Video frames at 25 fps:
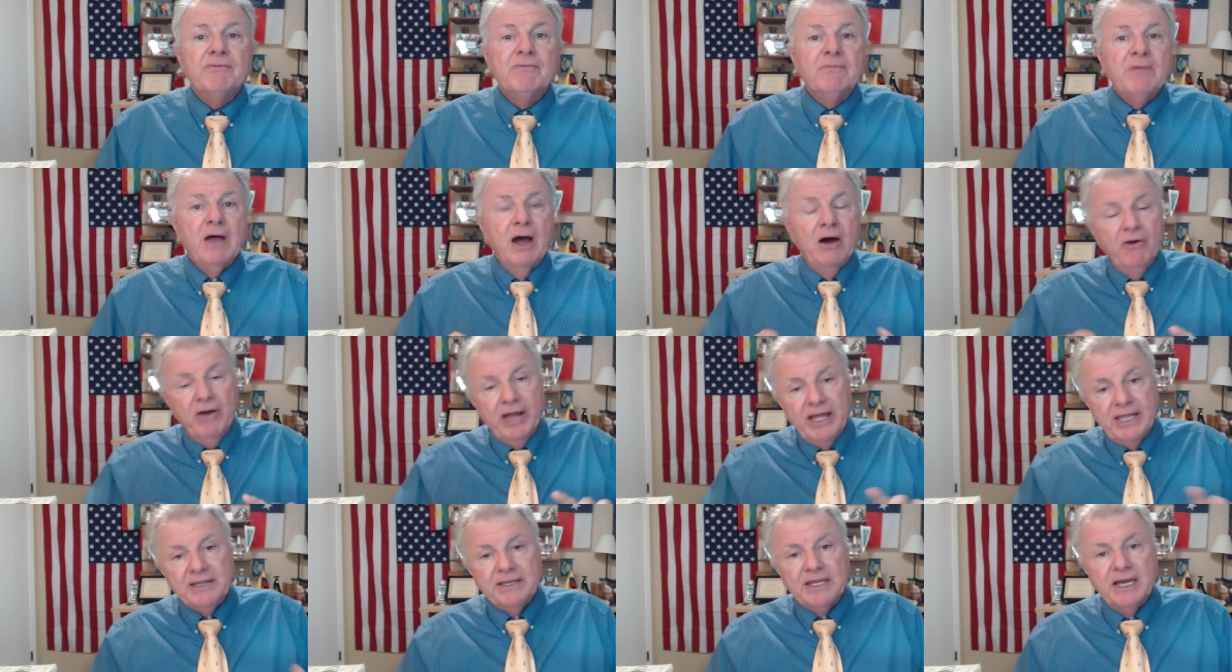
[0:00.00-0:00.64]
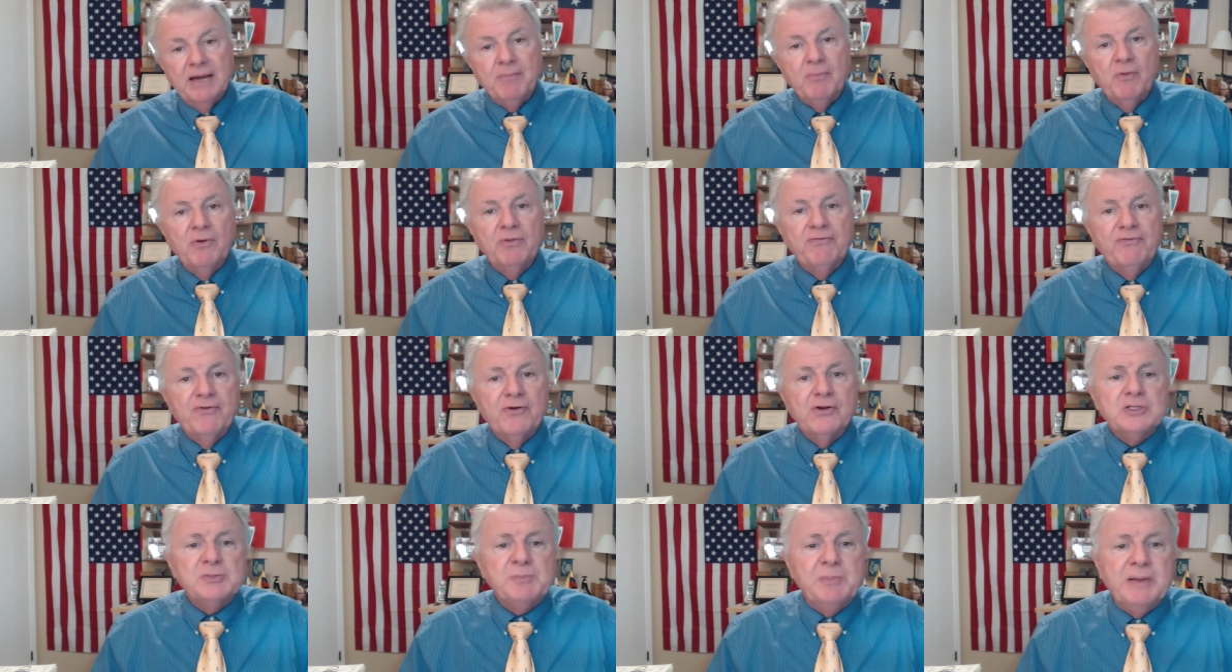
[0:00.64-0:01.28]
I'll end up with
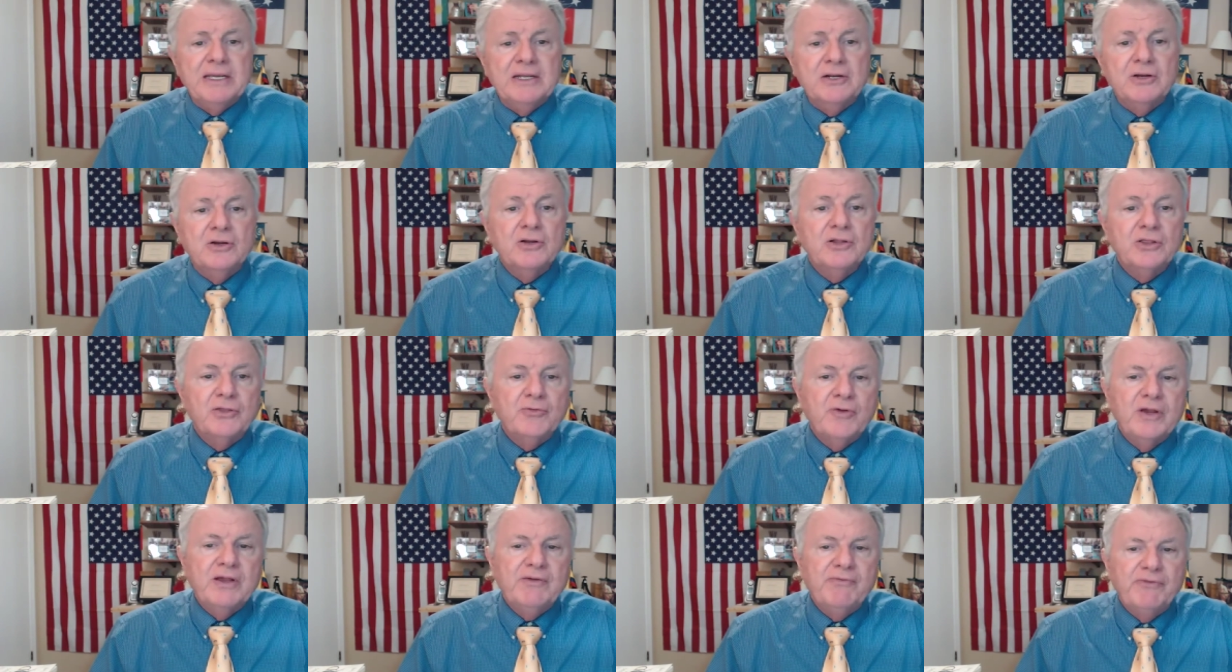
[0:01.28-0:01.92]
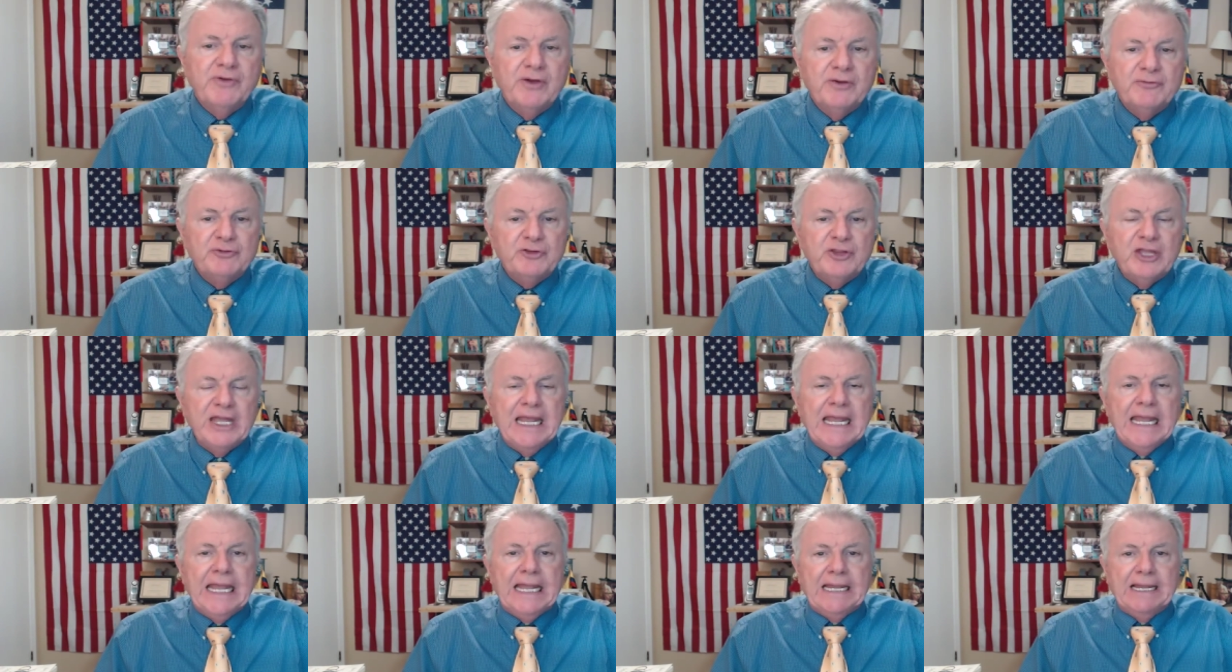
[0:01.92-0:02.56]
1 Peter
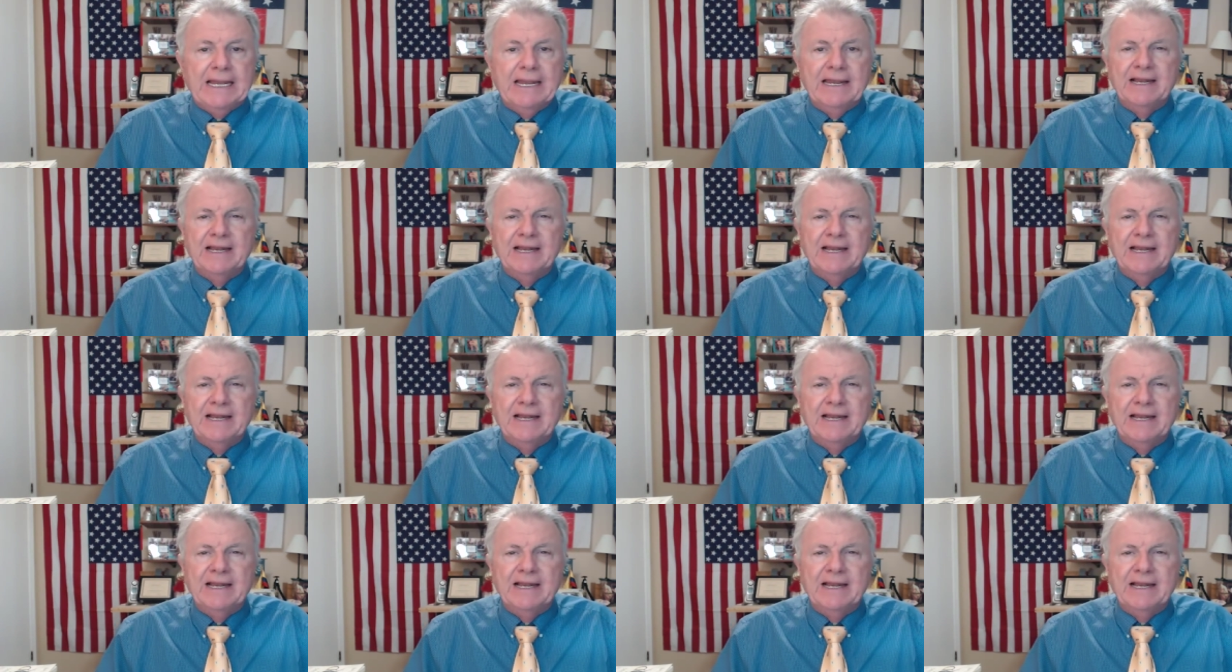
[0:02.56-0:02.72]
3.15.